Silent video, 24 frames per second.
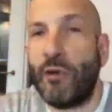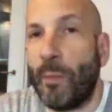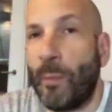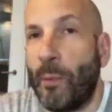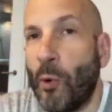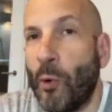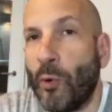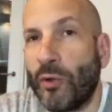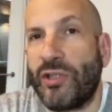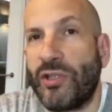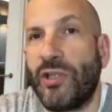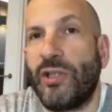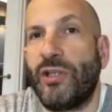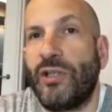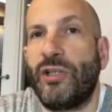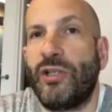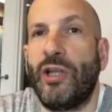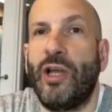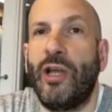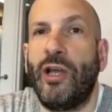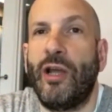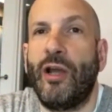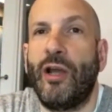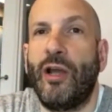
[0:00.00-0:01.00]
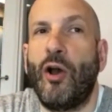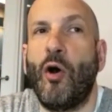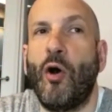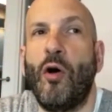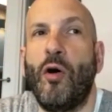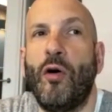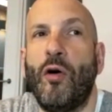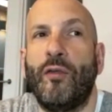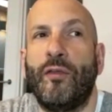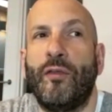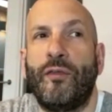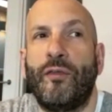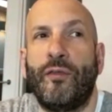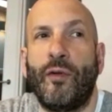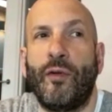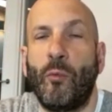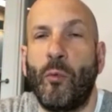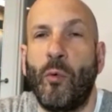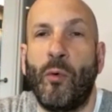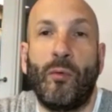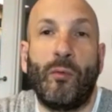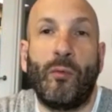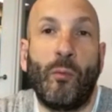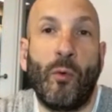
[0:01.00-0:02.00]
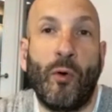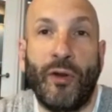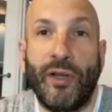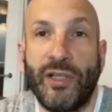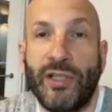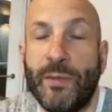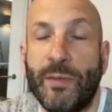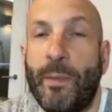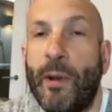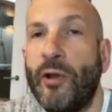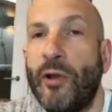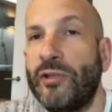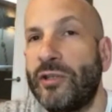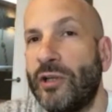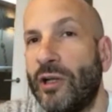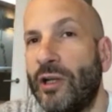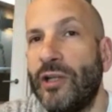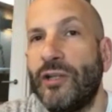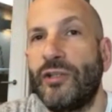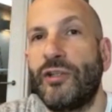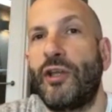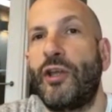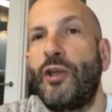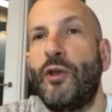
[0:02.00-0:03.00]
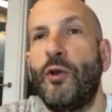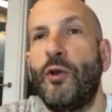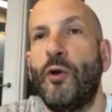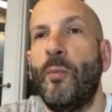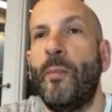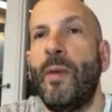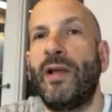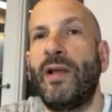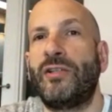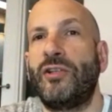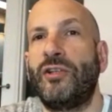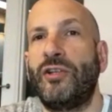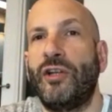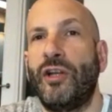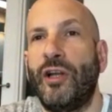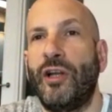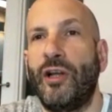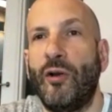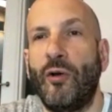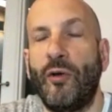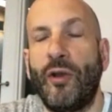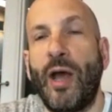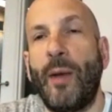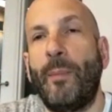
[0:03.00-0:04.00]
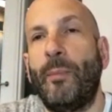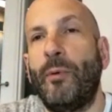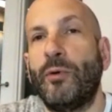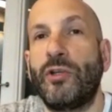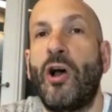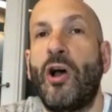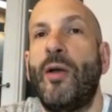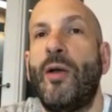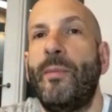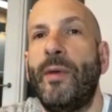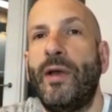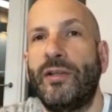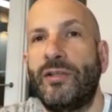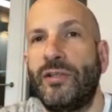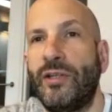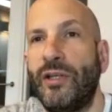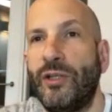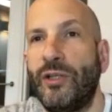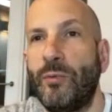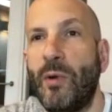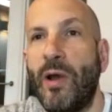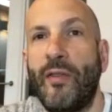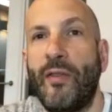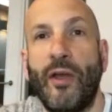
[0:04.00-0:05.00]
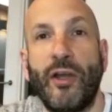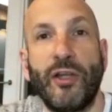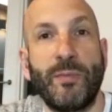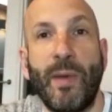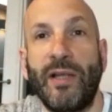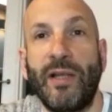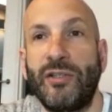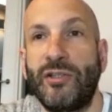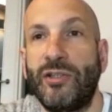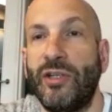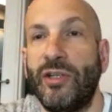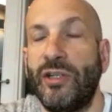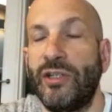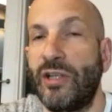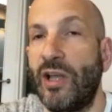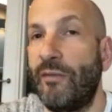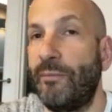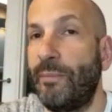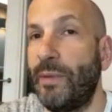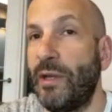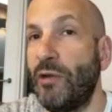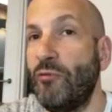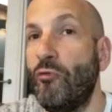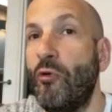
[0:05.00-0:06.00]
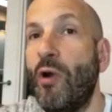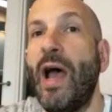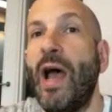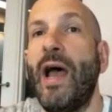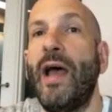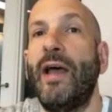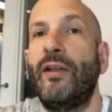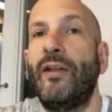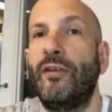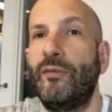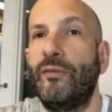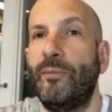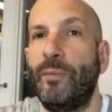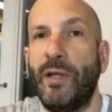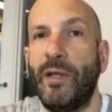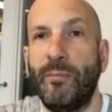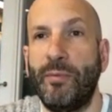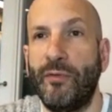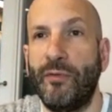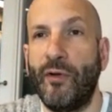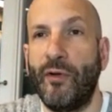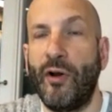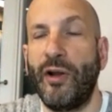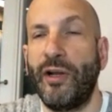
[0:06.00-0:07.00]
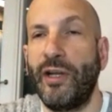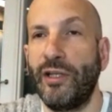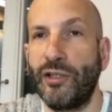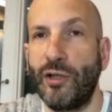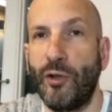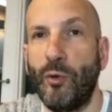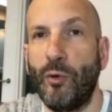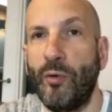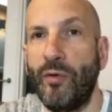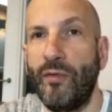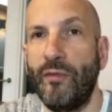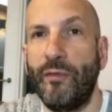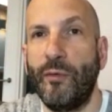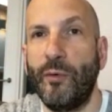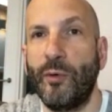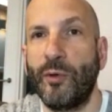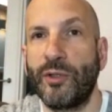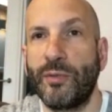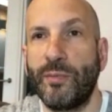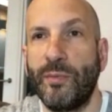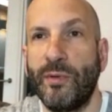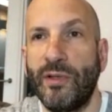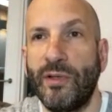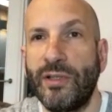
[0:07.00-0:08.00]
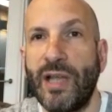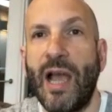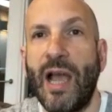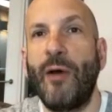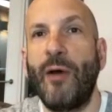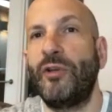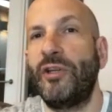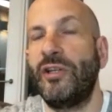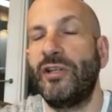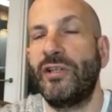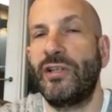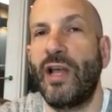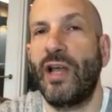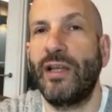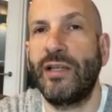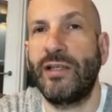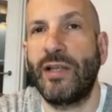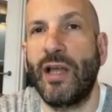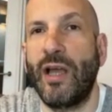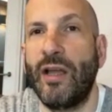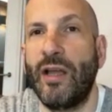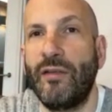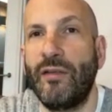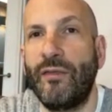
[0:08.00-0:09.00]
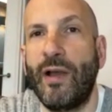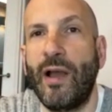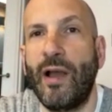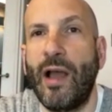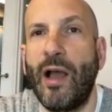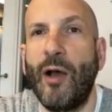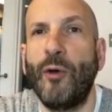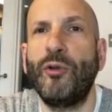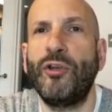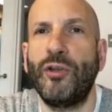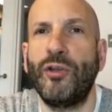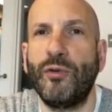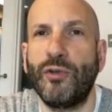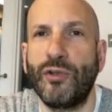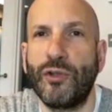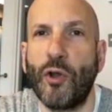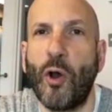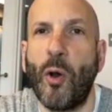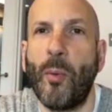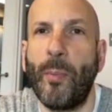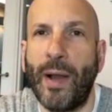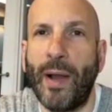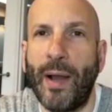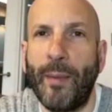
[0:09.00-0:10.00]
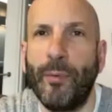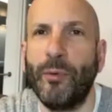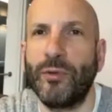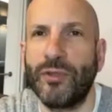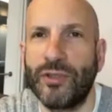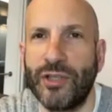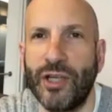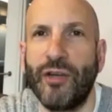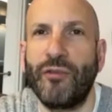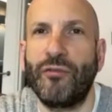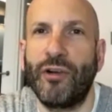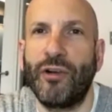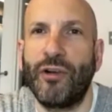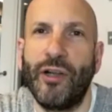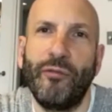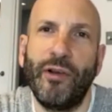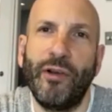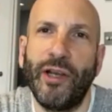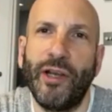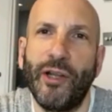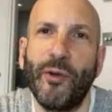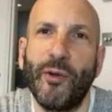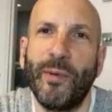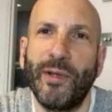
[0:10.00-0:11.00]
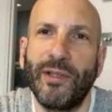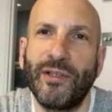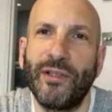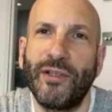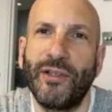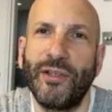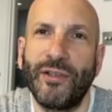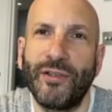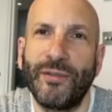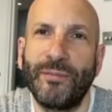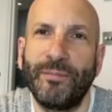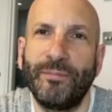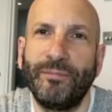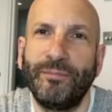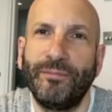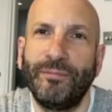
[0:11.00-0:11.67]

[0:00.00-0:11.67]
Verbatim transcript: reports this year of what is supposedly secure messaging on Apple's iMessage, where those messages have been read, have been provided to law enforcement. So, how do you stay safe? How do you stop Apple secretly reading your messages?